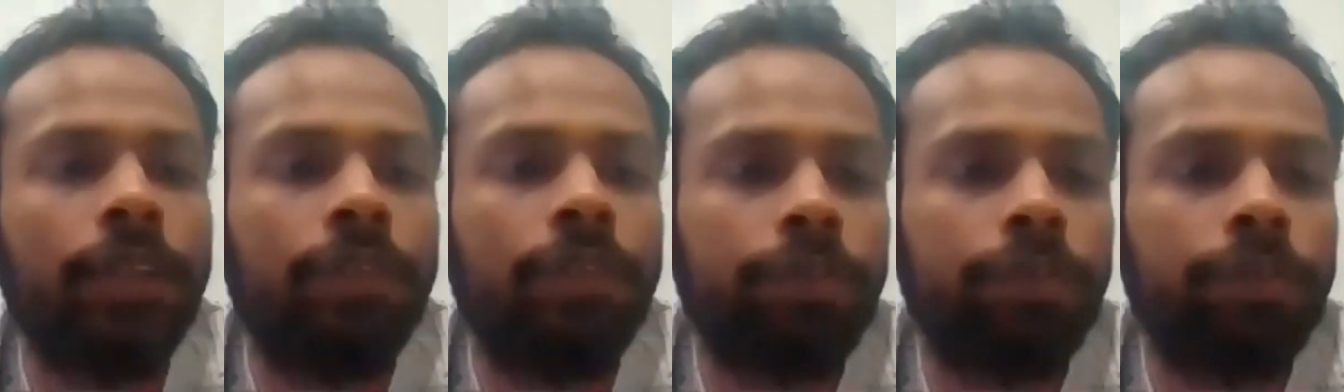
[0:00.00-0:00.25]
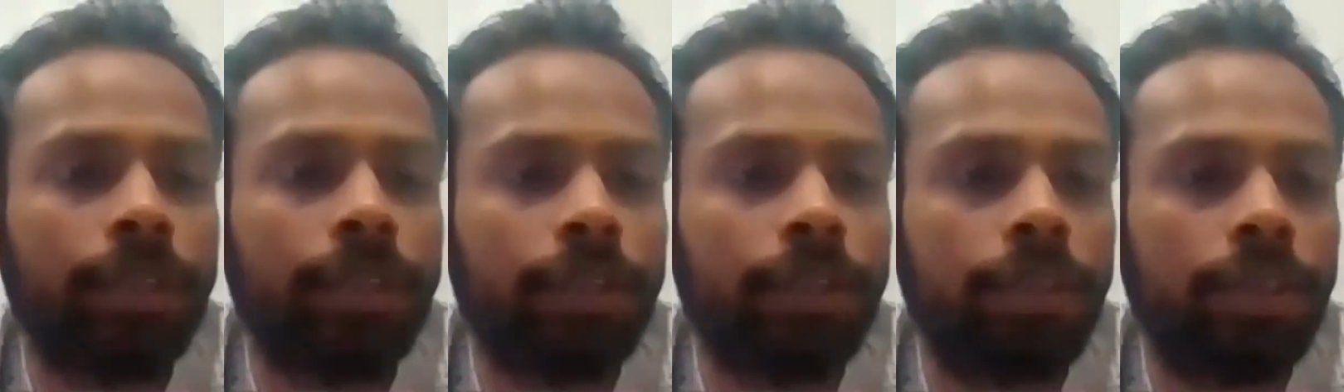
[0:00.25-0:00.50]

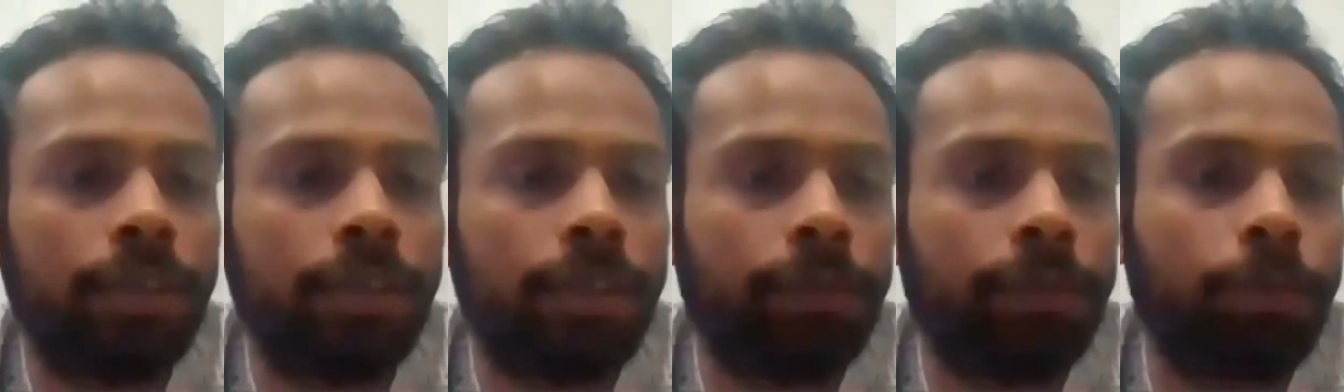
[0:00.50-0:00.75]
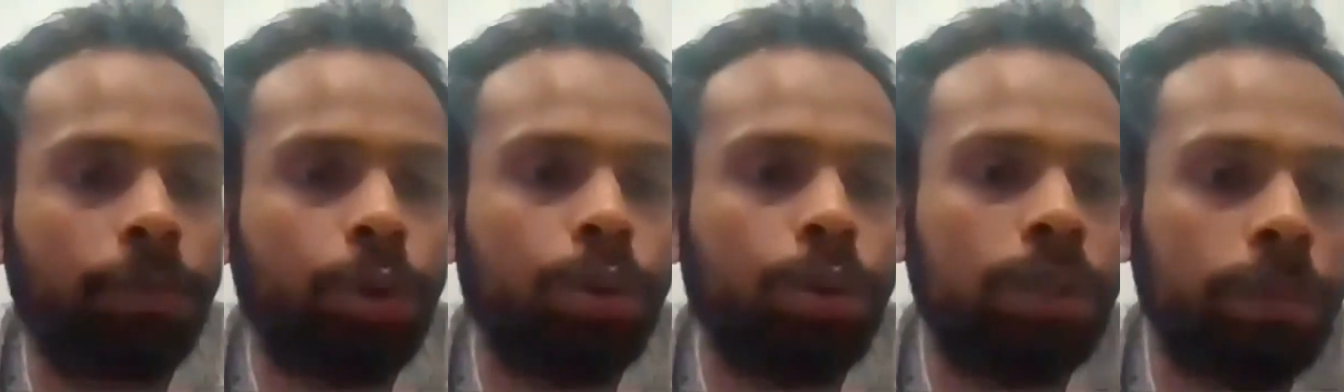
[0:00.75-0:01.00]
where
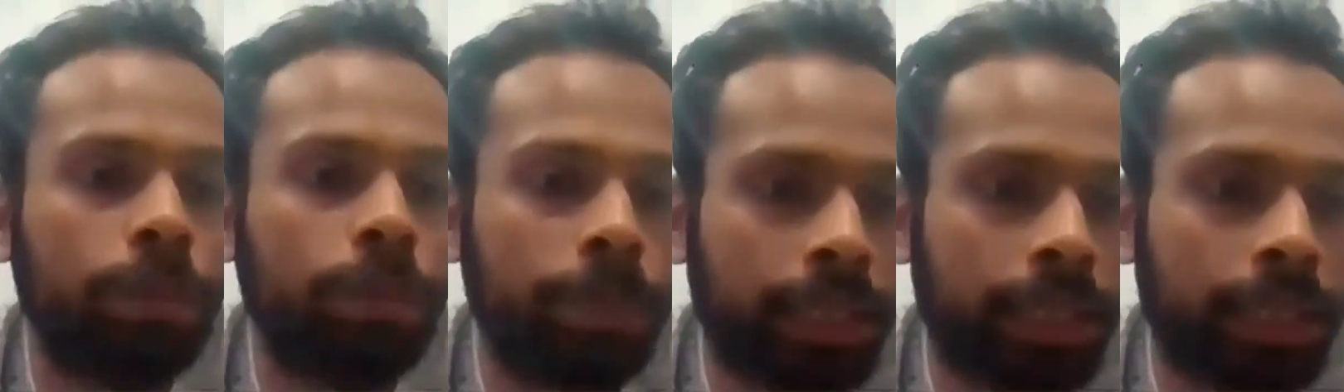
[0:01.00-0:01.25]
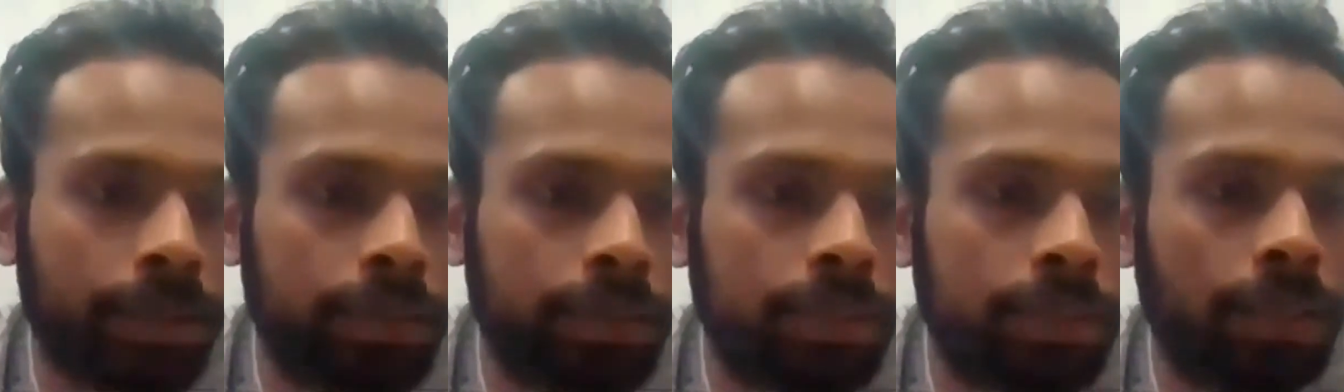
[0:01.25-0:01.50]
both the
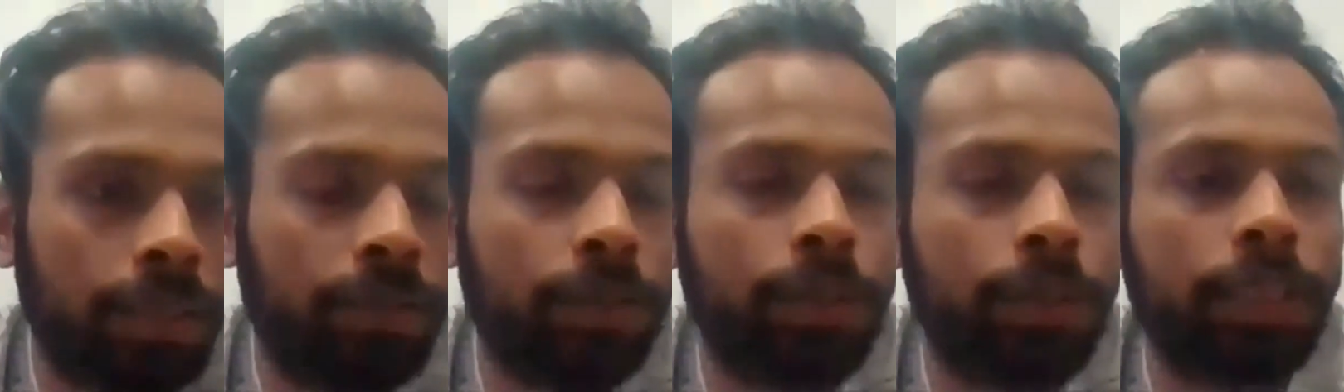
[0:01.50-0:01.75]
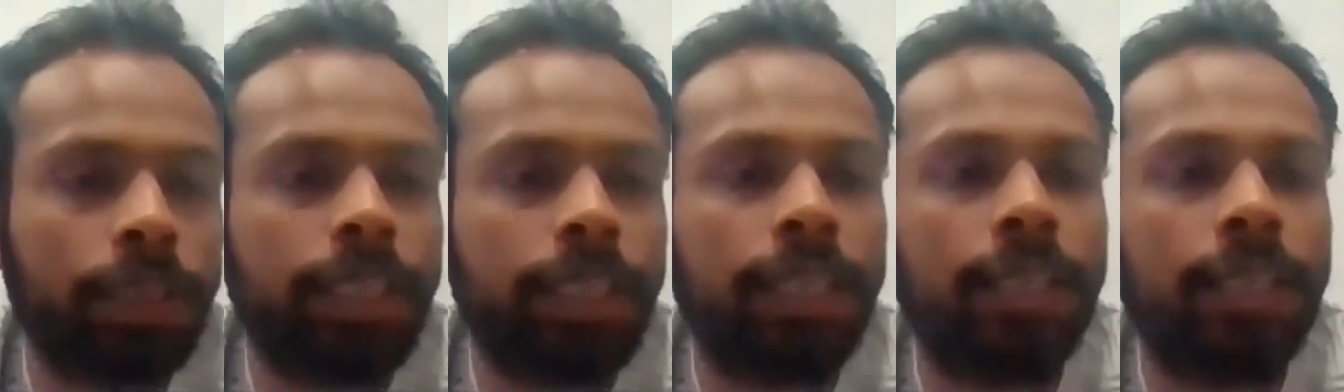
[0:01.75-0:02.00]
parents are
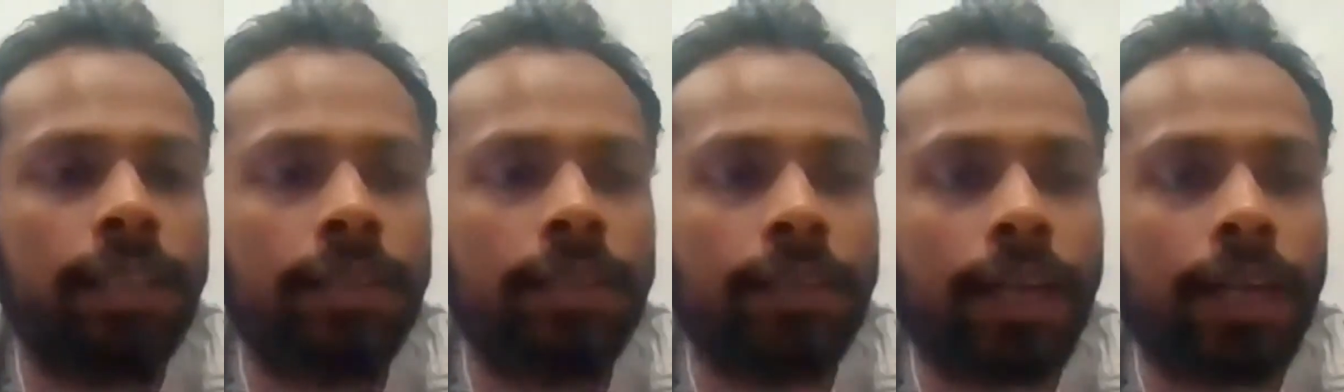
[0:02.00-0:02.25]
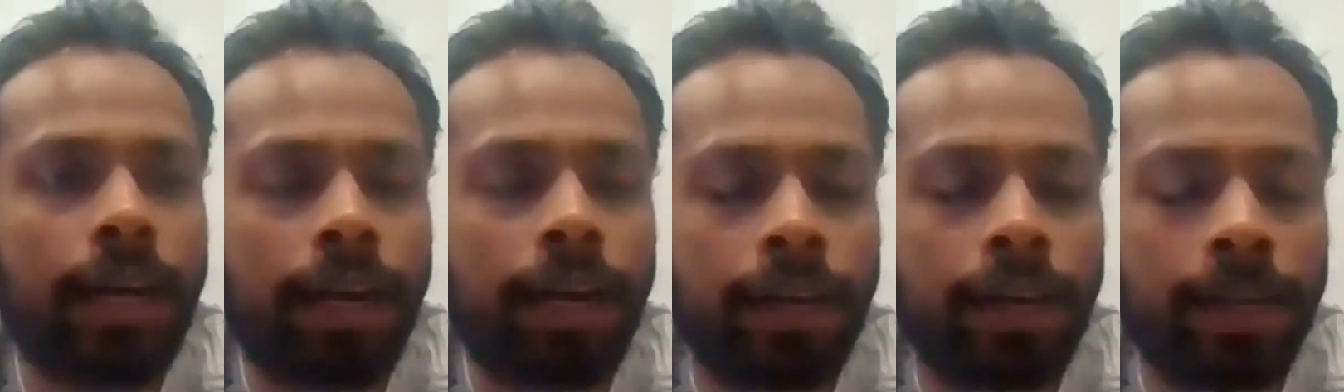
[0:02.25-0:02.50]
working,
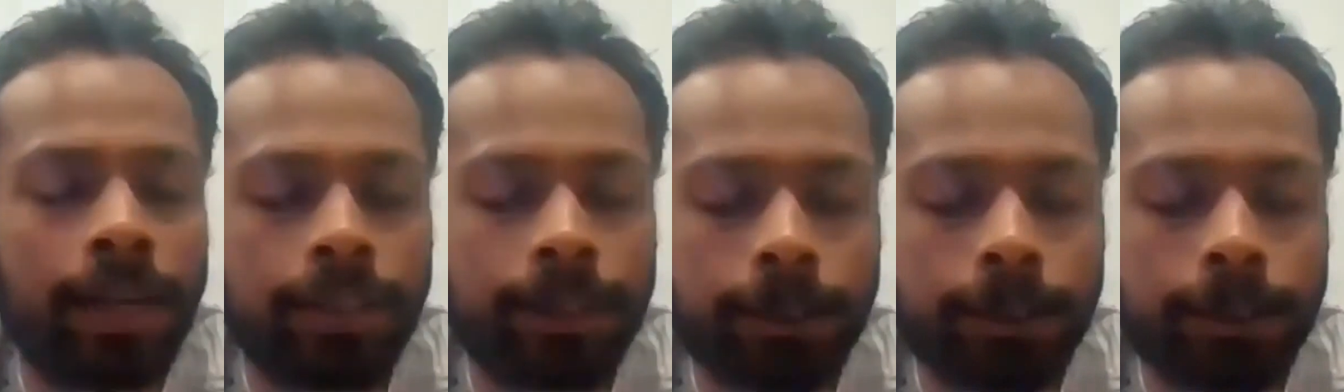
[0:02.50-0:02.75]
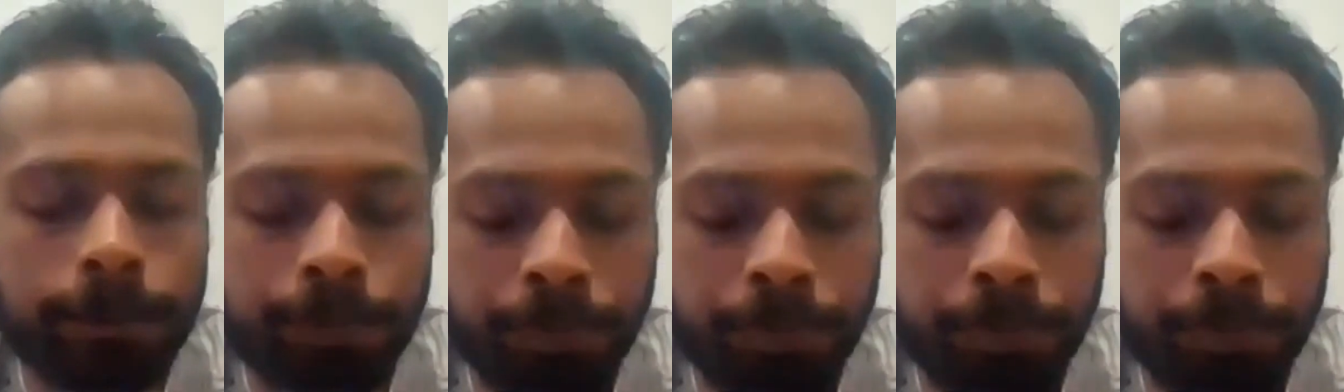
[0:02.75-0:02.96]
and